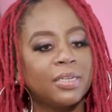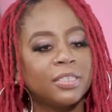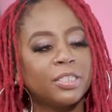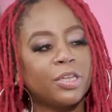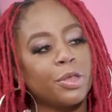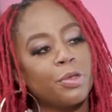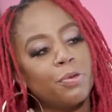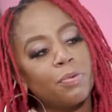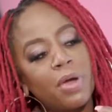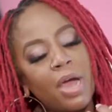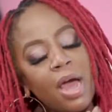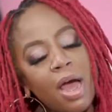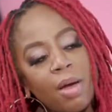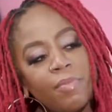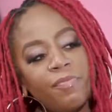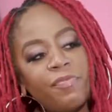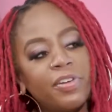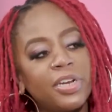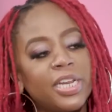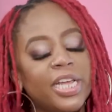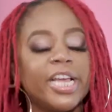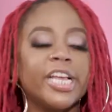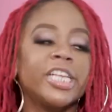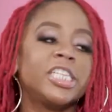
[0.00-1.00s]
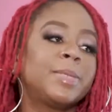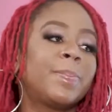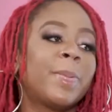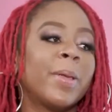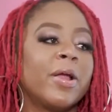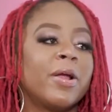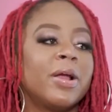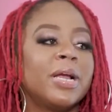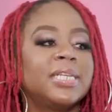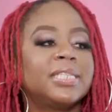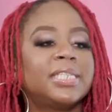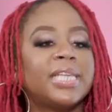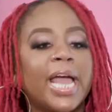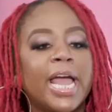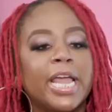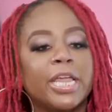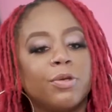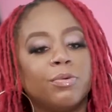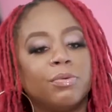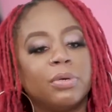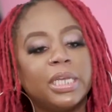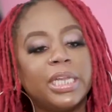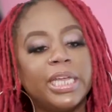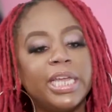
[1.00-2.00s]
So you come for the experience
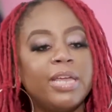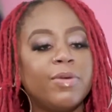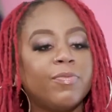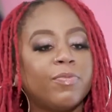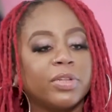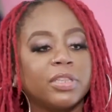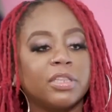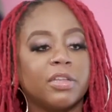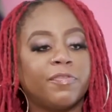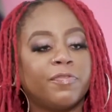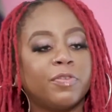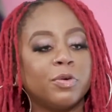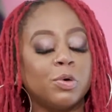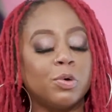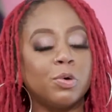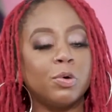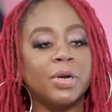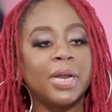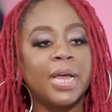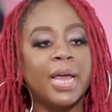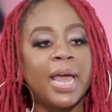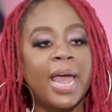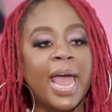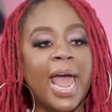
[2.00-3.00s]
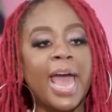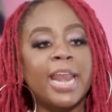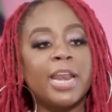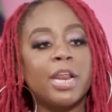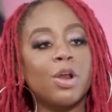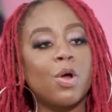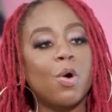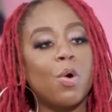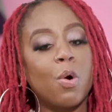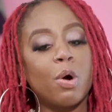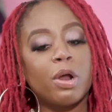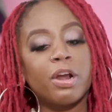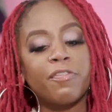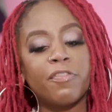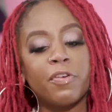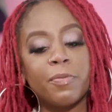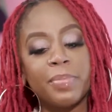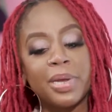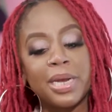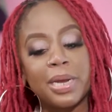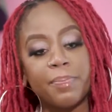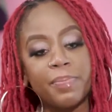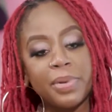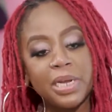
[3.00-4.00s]
and you leave with the food. And in order
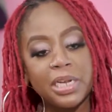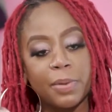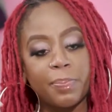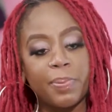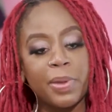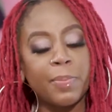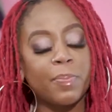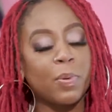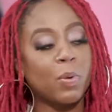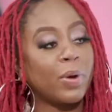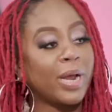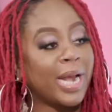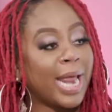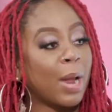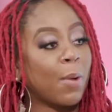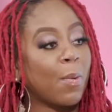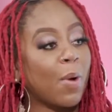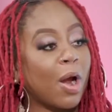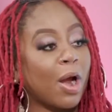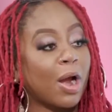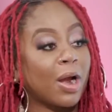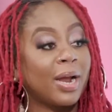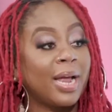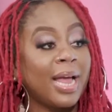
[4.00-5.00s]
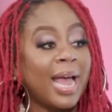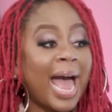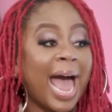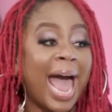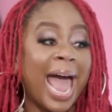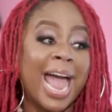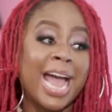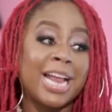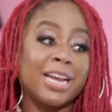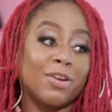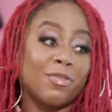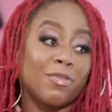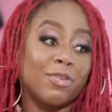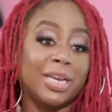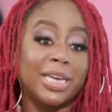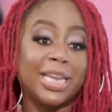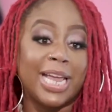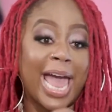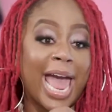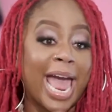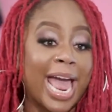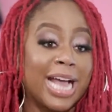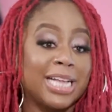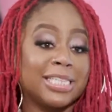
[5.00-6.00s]
for me to meet the people where they were, I had to
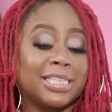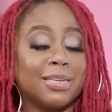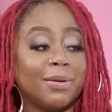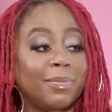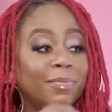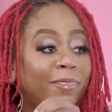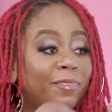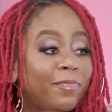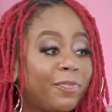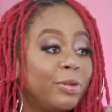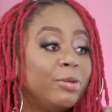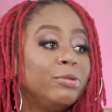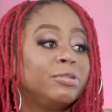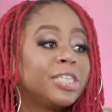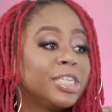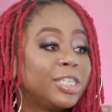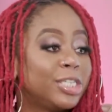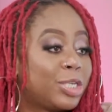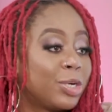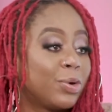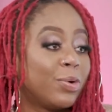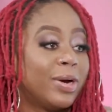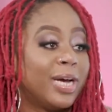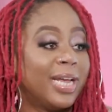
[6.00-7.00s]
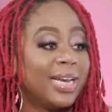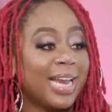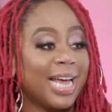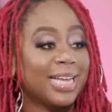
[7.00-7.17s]
really add some fusion to it.